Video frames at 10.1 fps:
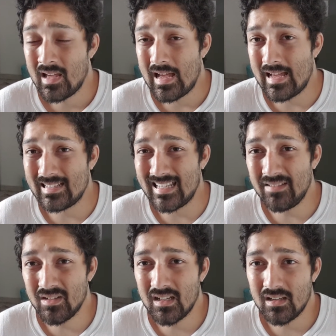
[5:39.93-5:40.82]
and
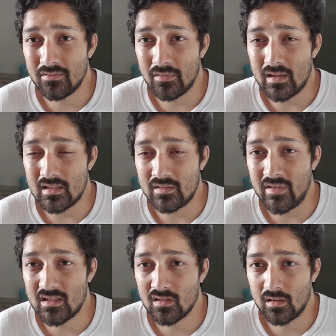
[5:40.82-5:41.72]
even if it's
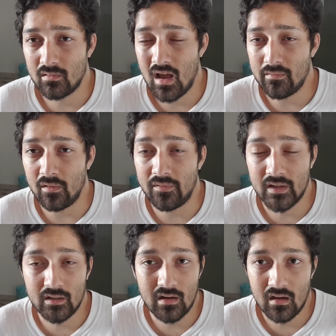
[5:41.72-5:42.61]
visa on arrival,
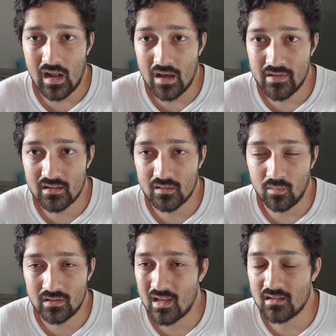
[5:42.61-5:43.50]
figure out
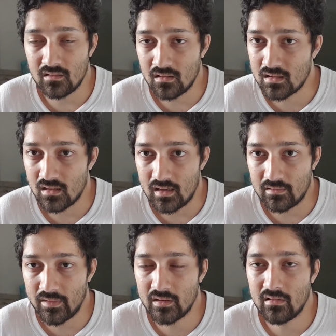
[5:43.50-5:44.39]
what that looks like.
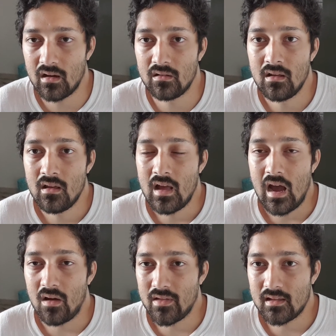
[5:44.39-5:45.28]
Figure out
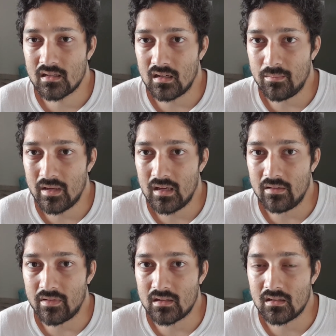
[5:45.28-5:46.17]
how that's going to be.
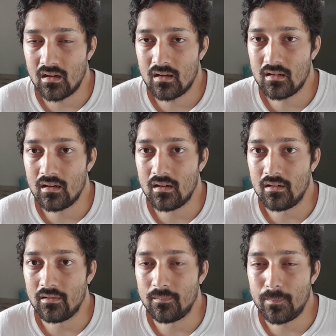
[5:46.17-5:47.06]
If it's
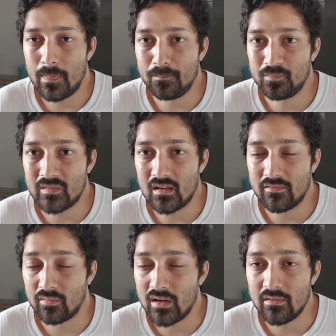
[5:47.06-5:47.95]
not
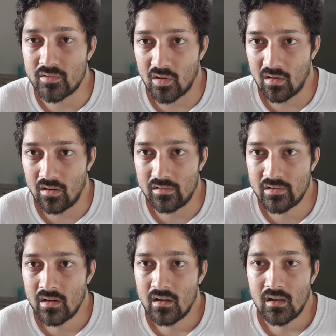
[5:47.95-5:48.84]
free of
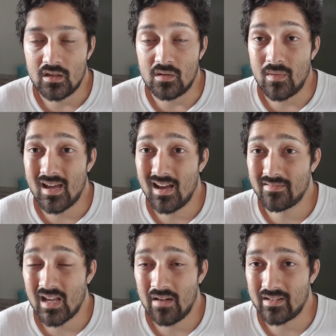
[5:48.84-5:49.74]
charge, you may have
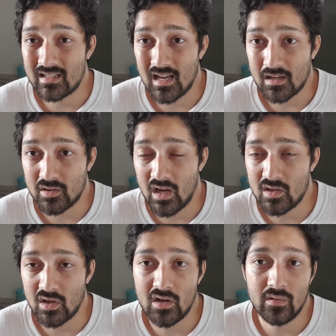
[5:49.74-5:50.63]
to have exact
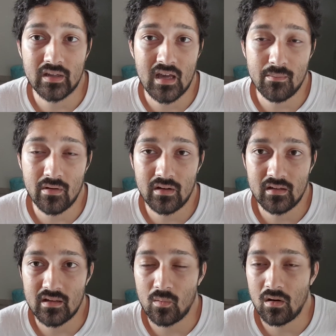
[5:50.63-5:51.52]
change. I know in
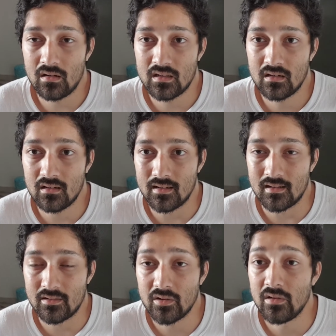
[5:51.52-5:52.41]
Cambodia they want
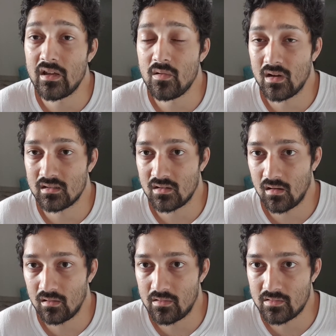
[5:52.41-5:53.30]
$30 US
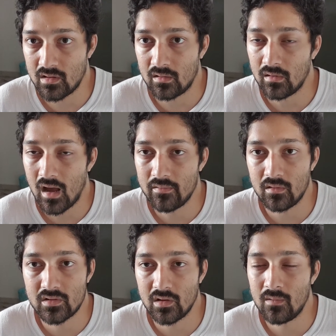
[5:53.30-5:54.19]
on
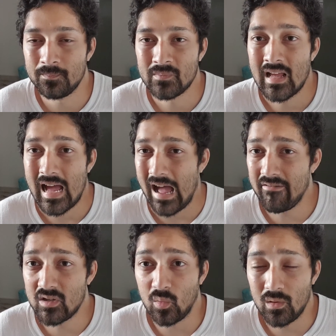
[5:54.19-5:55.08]
arrival, so have
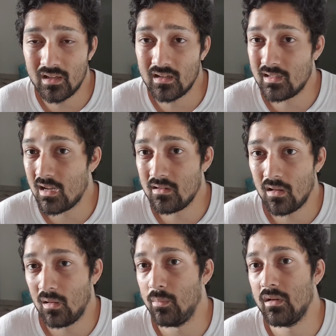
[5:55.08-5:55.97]
a $20 and a
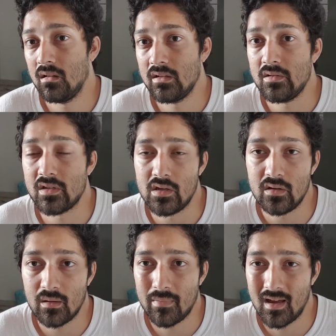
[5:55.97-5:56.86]
$10 bill on you so you
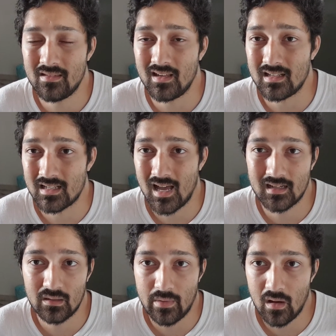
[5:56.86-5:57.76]
can pay the
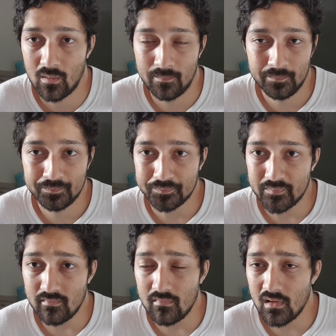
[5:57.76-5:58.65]
exact amount,
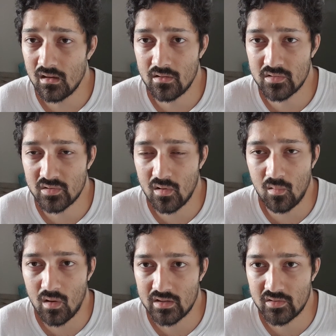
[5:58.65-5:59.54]
and there's no
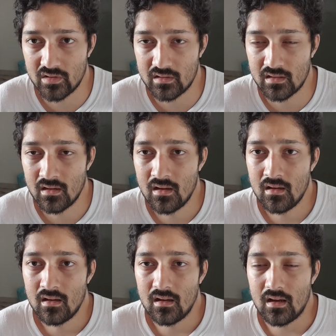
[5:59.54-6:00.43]
questions,
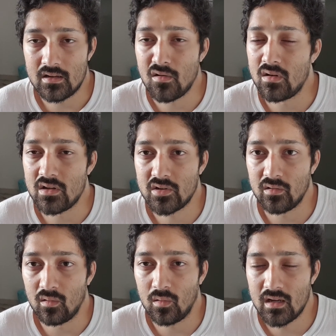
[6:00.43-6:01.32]
no
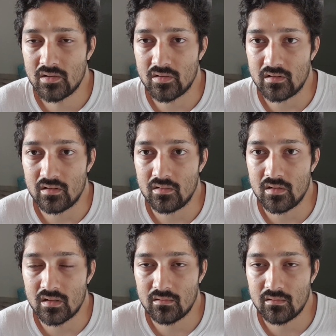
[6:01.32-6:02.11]
additional questions. You just,